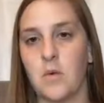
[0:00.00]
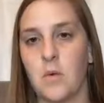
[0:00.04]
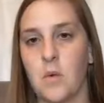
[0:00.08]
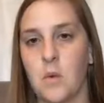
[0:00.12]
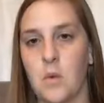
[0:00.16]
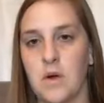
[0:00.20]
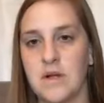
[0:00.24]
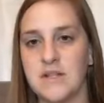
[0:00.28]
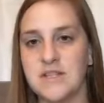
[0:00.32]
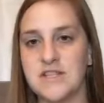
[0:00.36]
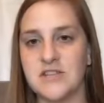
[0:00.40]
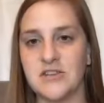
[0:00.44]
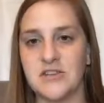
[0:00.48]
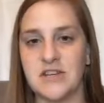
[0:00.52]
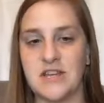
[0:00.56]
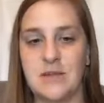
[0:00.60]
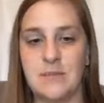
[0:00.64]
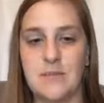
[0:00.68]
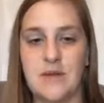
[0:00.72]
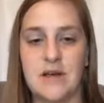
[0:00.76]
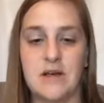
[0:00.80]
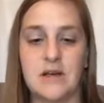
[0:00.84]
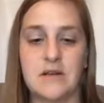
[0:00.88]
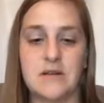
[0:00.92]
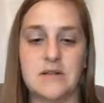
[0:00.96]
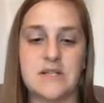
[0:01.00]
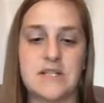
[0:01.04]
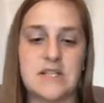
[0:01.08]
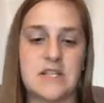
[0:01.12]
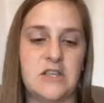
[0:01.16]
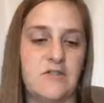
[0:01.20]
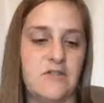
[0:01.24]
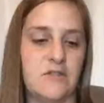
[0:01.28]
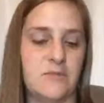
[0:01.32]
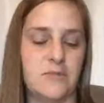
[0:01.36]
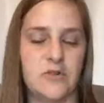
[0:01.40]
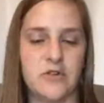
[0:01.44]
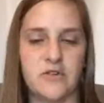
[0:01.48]
Once
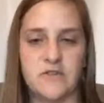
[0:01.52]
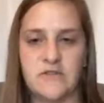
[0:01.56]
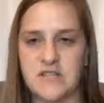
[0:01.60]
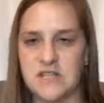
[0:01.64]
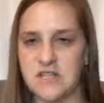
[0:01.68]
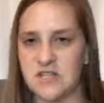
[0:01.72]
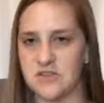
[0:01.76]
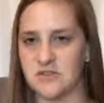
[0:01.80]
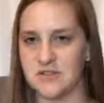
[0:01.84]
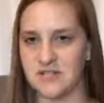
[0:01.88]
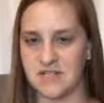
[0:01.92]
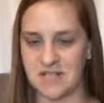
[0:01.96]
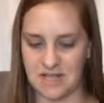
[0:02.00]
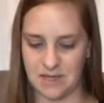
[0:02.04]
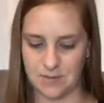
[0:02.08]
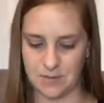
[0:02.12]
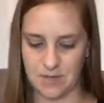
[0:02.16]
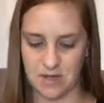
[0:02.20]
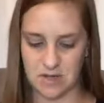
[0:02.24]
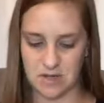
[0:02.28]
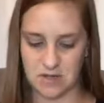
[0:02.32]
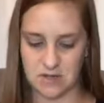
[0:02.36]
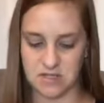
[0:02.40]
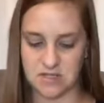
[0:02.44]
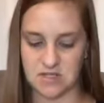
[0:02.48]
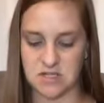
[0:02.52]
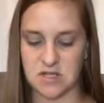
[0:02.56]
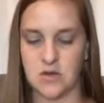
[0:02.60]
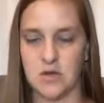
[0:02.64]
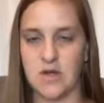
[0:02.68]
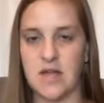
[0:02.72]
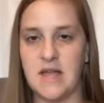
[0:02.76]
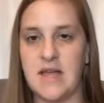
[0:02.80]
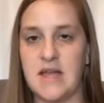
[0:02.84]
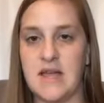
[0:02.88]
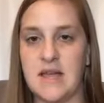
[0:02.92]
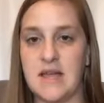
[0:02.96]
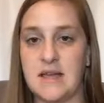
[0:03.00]
you've approved each other's emails, go
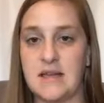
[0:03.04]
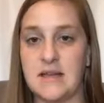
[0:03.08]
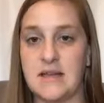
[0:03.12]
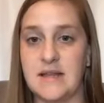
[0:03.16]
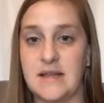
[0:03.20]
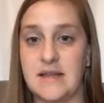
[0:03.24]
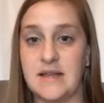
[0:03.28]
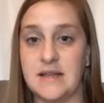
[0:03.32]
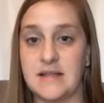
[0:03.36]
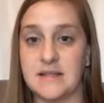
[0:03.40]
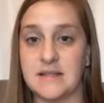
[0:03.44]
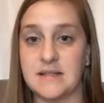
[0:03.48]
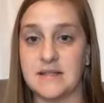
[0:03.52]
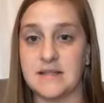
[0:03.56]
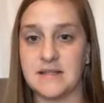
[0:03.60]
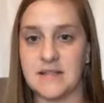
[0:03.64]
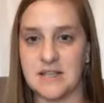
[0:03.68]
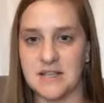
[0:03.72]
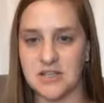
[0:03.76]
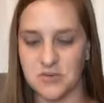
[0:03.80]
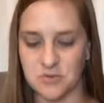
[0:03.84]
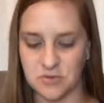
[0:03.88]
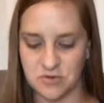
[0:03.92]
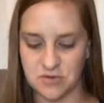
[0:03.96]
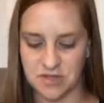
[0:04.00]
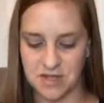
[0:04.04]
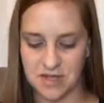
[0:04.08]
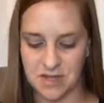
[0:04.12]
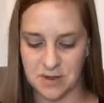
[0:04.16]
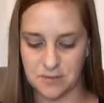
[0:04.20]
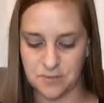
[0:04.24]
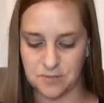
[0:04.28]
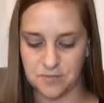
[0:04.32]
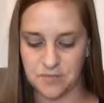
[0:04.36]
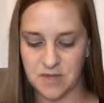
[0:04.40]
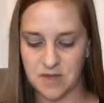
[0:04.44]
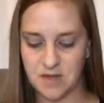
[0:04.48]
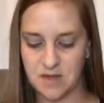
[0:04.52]
ahead and schedule
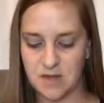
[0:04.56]
them.